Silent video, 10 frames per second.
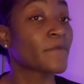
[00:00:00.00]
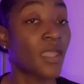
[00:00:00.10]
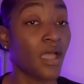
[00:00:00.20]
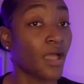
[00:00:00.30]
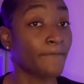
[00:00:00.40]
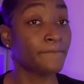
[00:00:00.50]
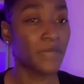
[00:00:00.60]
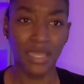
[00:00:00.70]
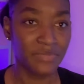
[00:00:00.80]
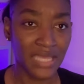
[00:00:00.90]
Um,
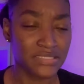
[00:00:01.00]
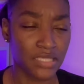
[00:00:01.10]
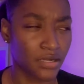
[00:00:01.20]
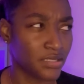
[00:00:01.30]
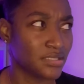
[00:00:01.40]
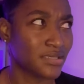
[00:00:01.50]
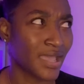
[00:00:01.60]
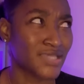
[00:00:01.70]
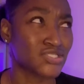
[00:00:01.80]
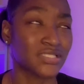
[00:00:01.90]
I'm not sorry,
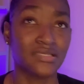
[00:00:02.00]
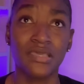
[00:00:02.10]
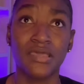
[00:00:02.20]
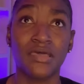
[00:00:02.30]
actually.